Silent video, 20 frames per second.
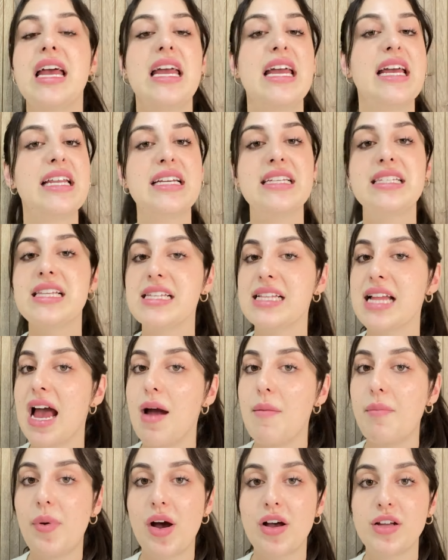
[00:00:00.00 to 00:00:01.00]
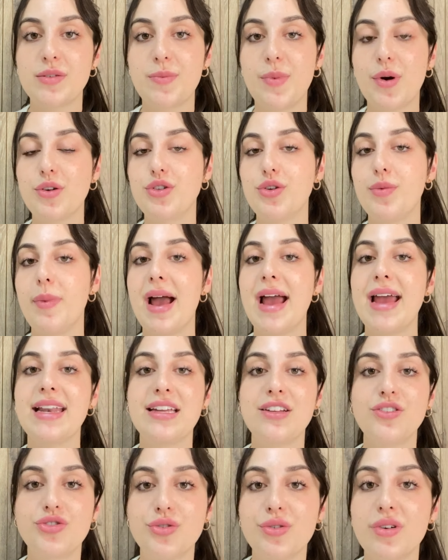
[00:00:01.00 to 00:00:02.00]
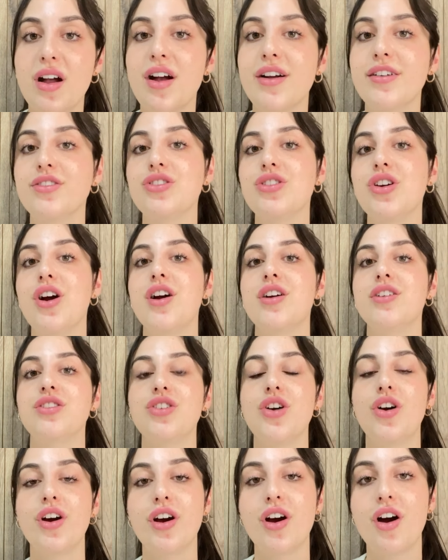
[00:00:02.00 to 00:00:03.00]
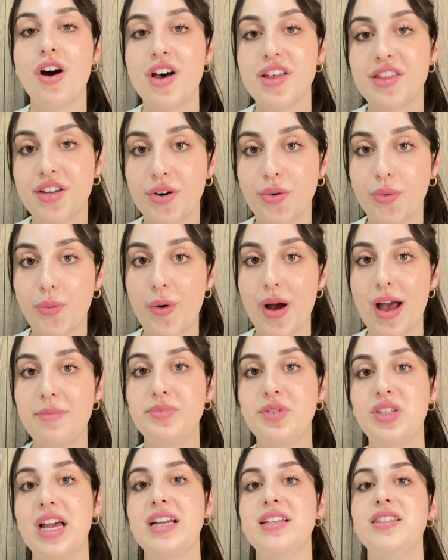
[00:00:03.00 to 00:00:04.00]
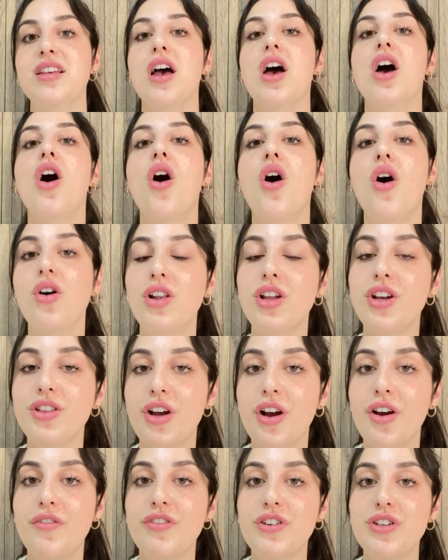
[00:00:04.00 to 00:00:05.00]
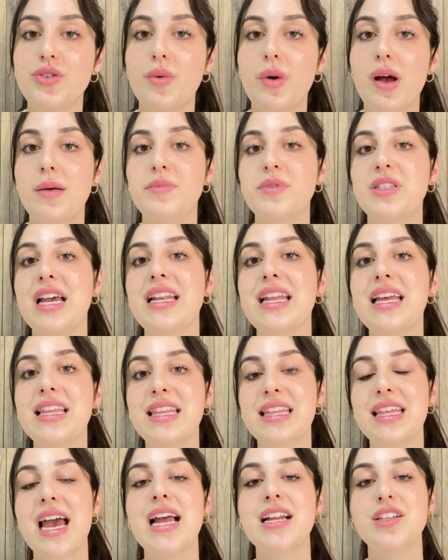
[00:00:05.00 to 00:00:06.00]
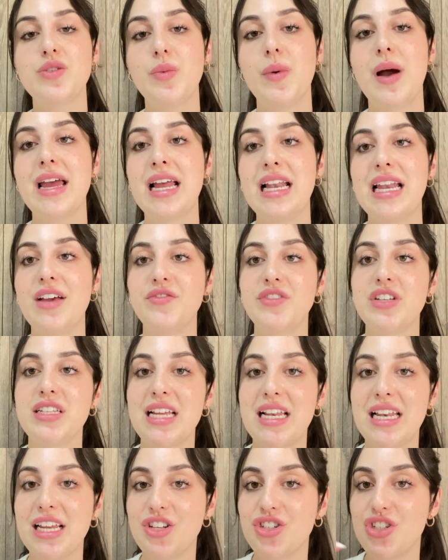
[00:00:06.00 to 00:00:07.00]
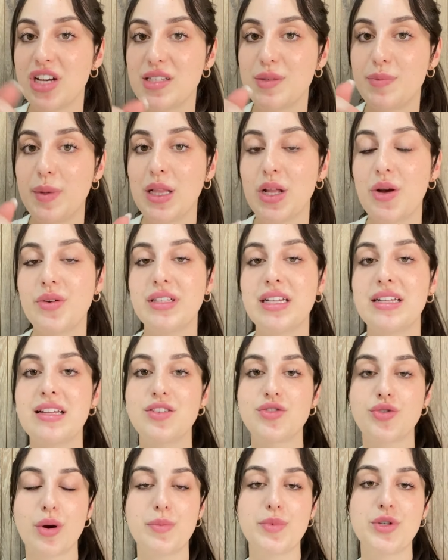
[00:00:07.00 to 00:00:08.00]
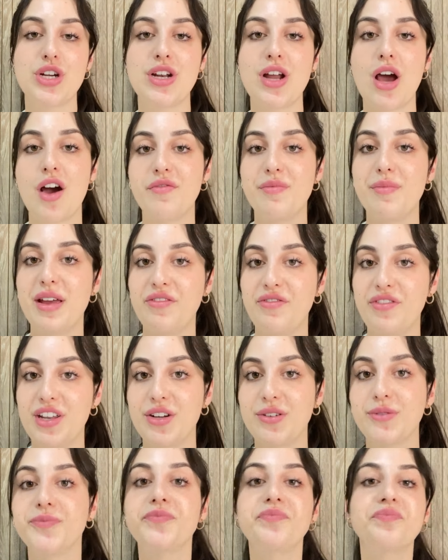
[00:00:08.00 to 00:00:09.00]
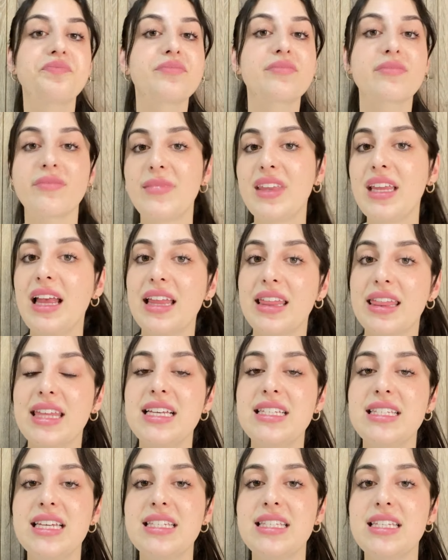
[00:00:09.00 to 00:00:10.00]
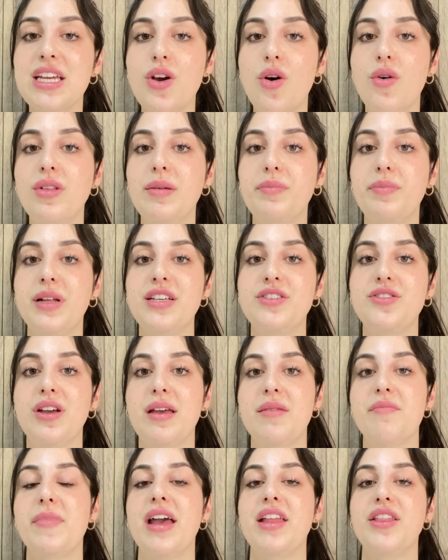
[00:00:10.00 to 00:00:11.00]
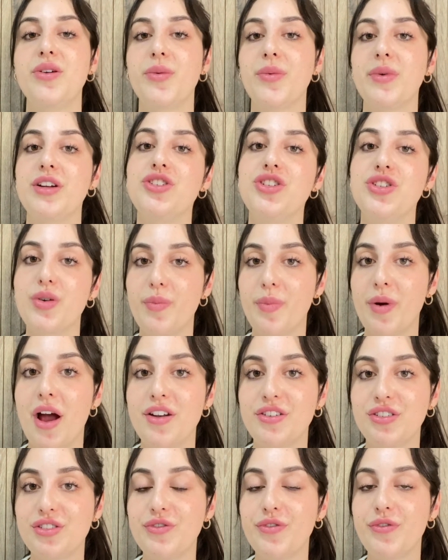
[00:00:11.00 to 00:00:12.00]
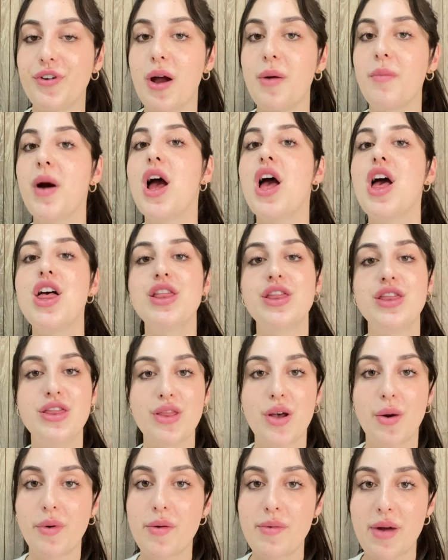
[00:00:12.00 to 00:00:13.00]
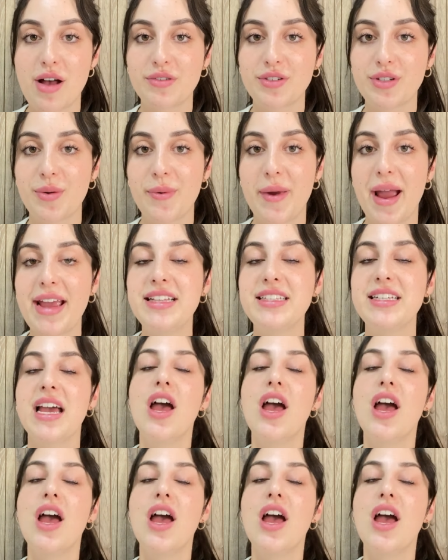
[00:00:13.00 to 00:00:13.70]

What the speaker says: It is not possible to buy it in drugstores or other websites, only on their official website, and that's why I left the link just below in the description of my video. This is the only place you can buy the original product from, nowhere else, all right?